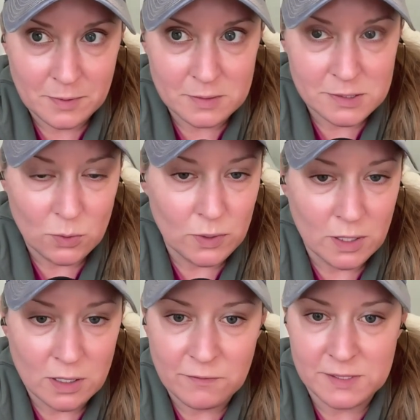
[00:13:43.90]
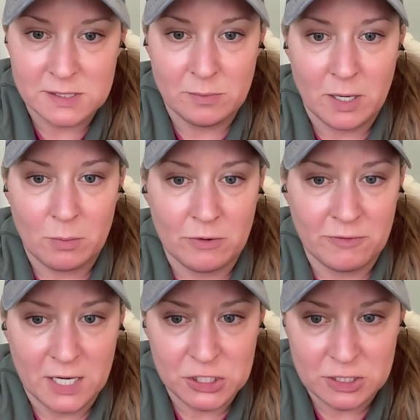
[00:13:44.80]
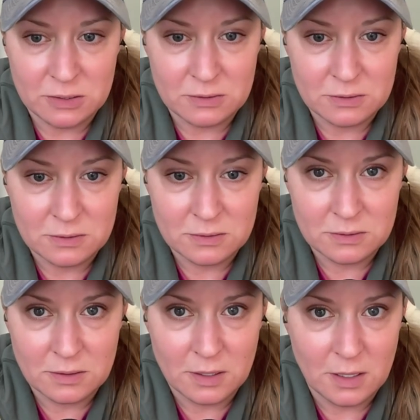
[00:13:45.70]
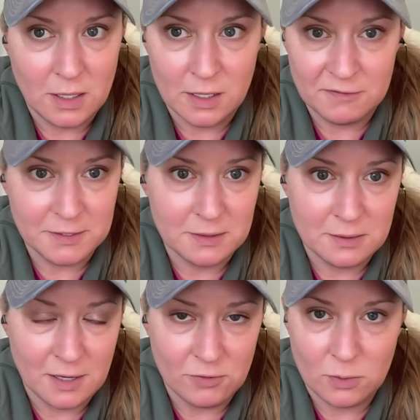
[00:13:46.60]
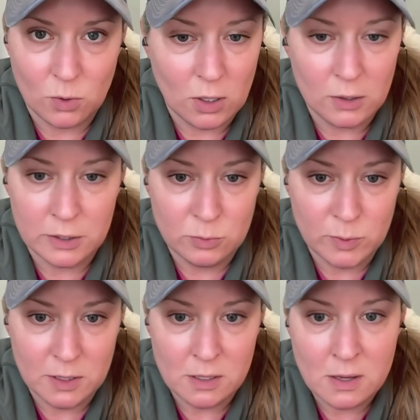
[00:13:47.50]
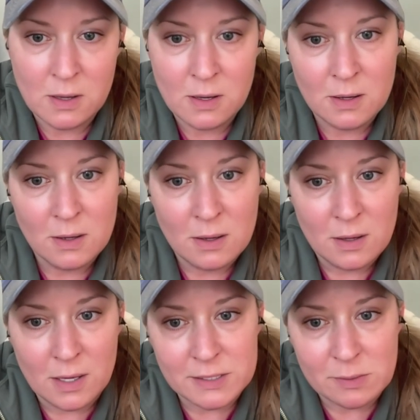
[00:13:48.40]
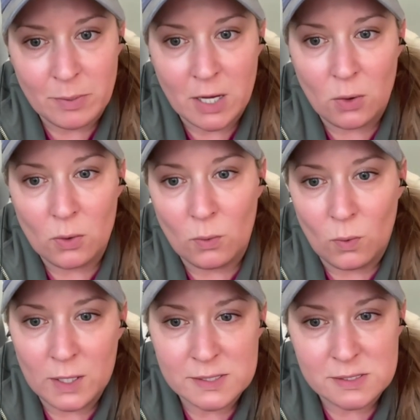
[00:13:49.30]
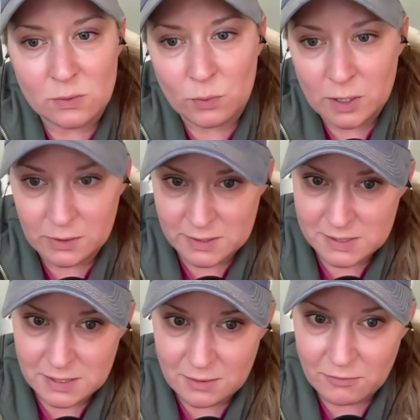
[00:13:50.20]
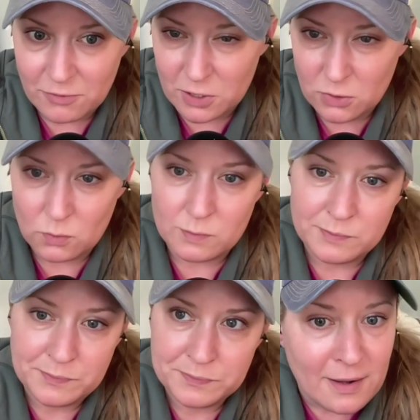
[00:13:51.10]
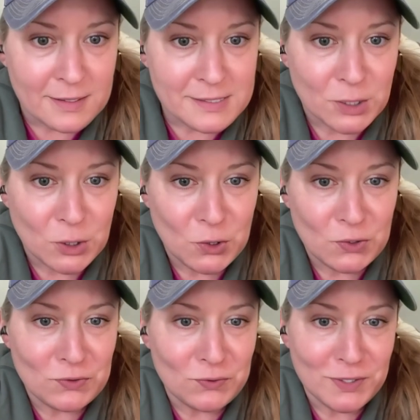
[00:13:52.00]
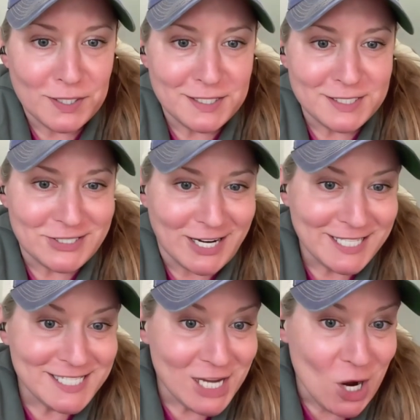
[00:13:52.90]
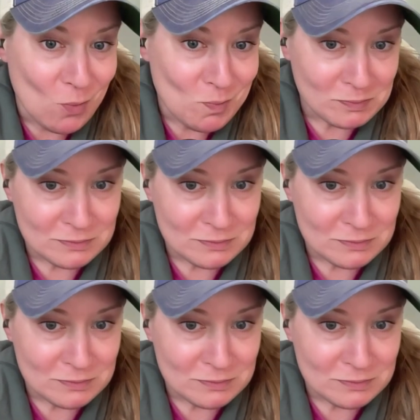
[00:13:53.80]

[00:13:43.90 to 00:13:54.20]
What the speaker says: So none of this is about perfection. None of it ever. We're all human. It's about what's realistic for you. So try this at home.